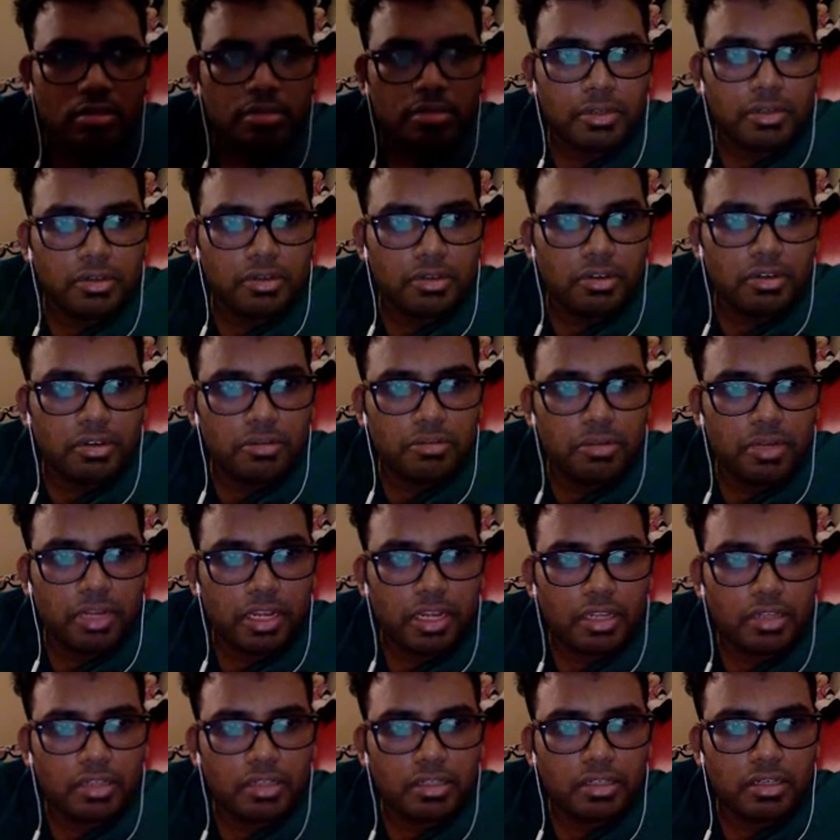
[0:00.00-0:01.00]
me go
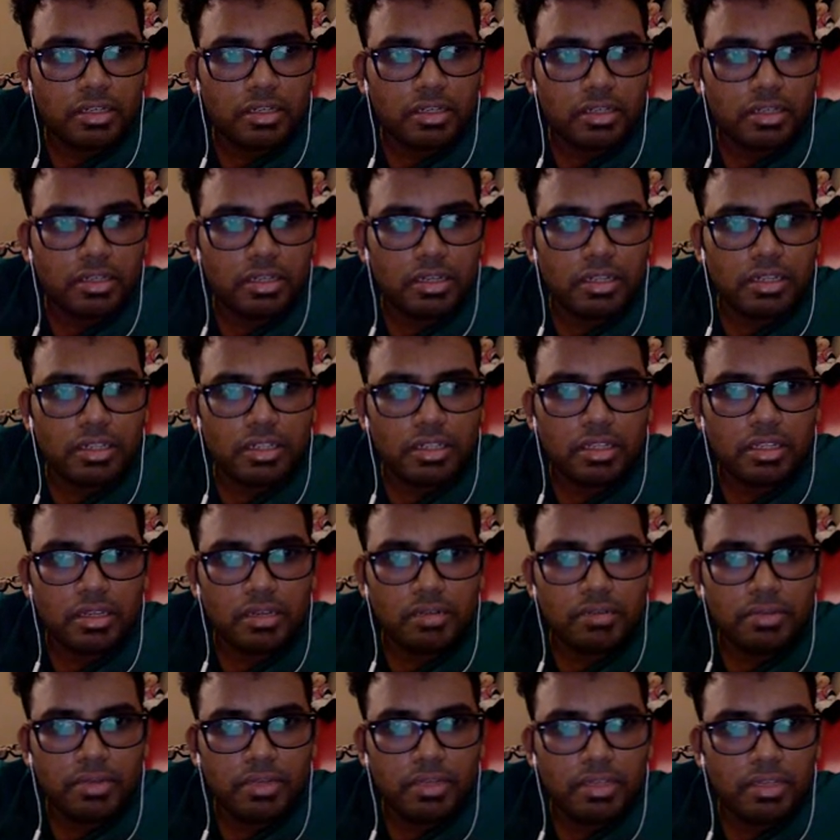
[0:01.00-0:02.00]
back, and then
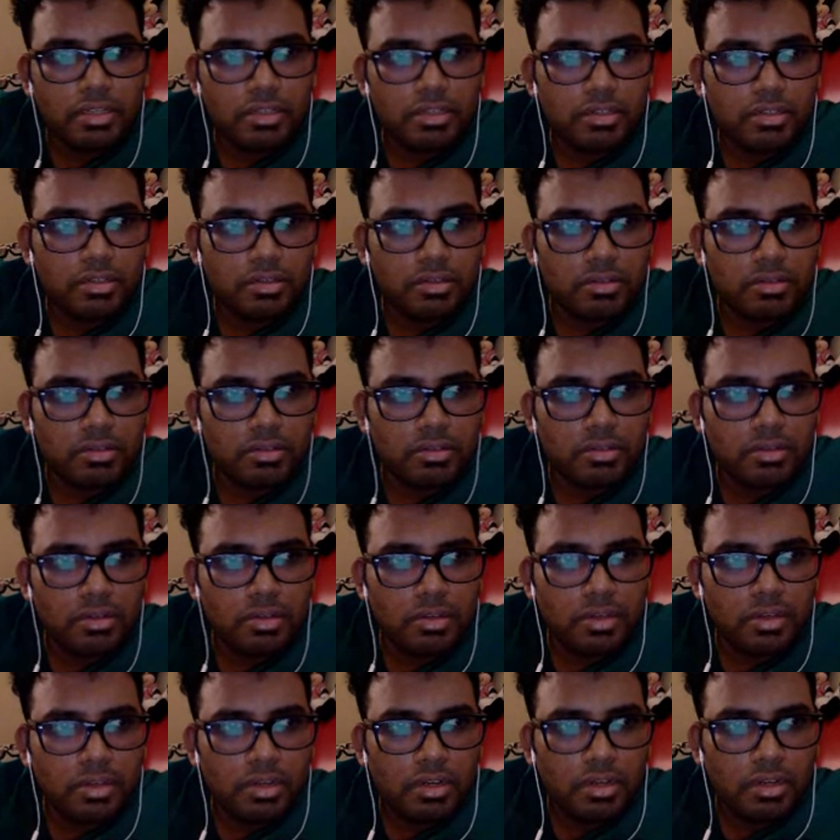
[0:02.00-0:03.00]
we need to
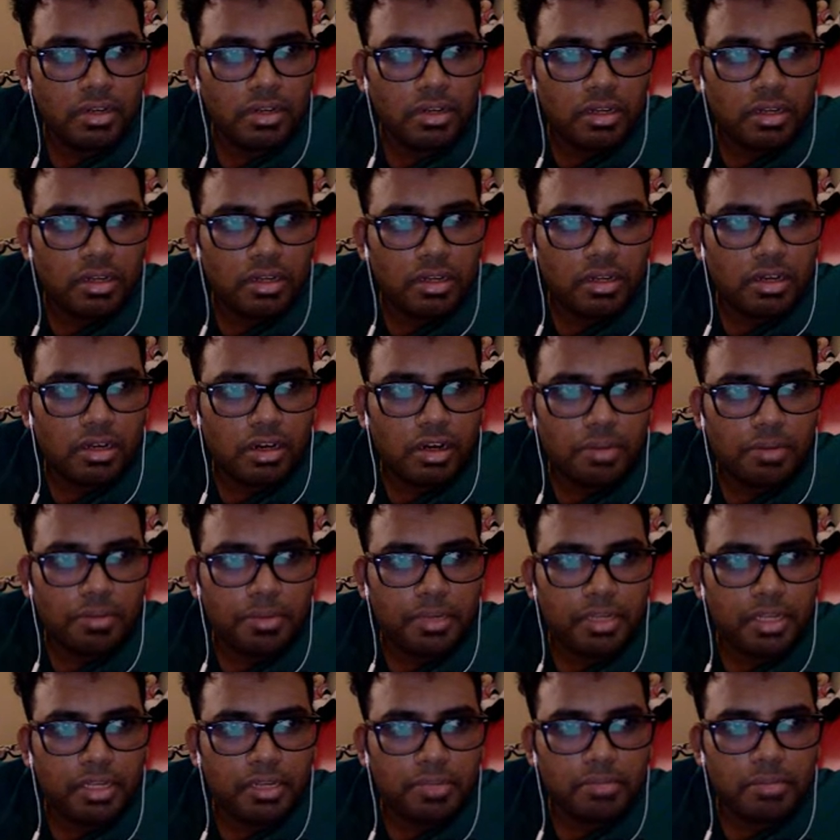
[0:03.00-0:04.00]

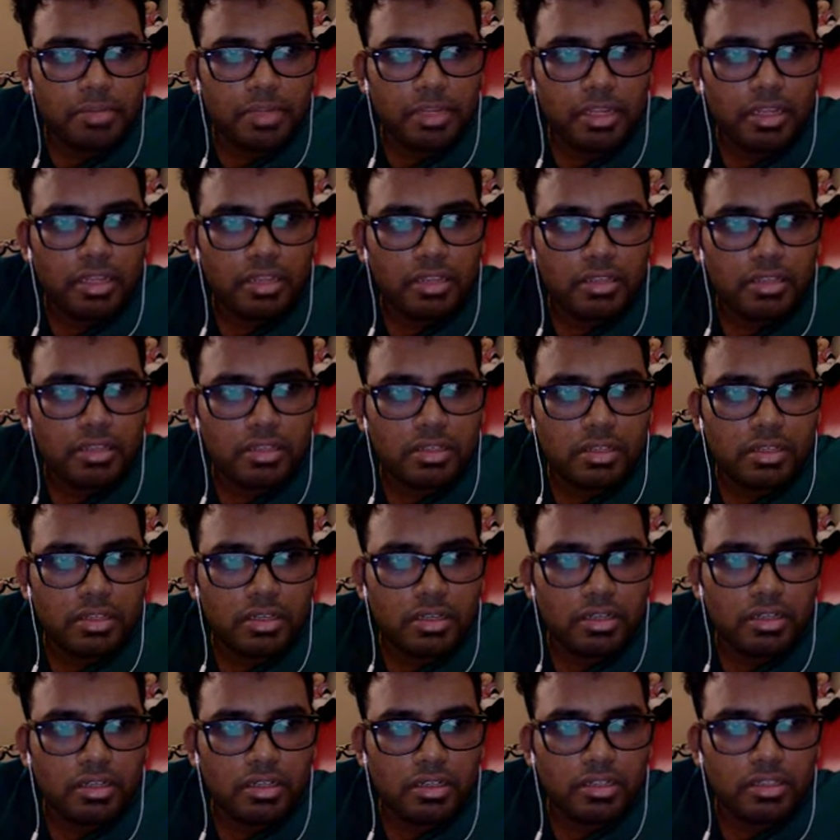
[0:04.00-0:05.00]
copy and paste
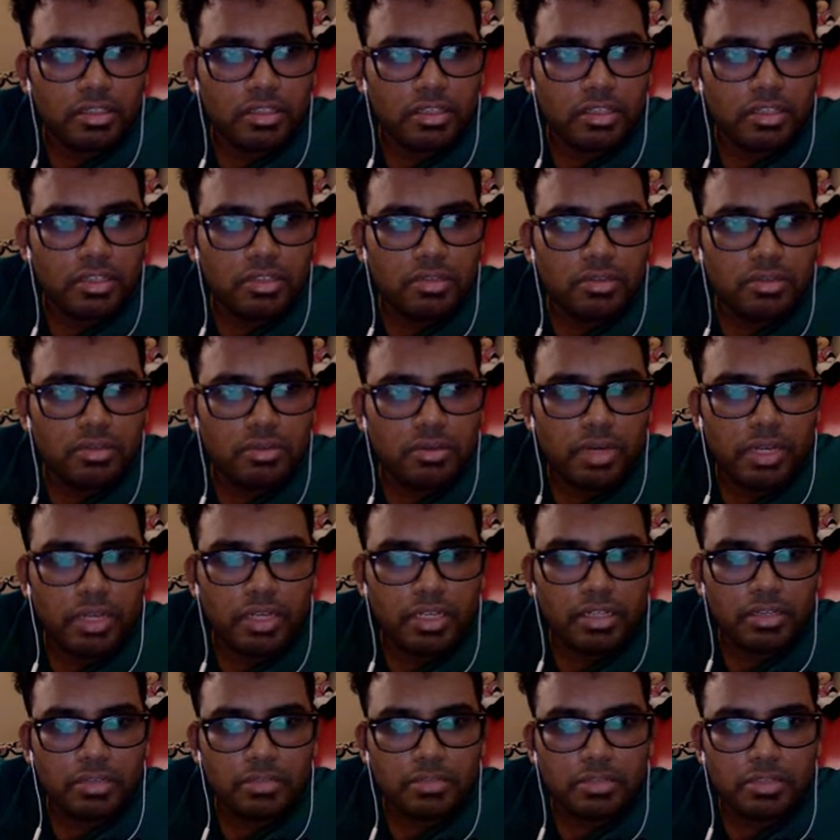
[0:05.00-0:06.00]
these two
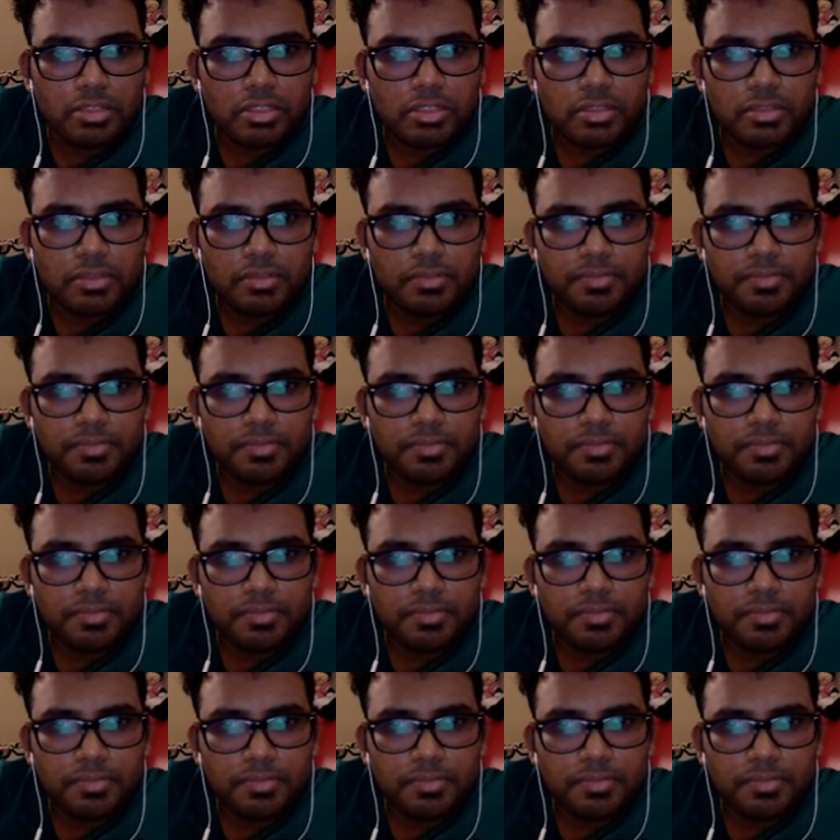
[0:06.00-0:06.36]
items.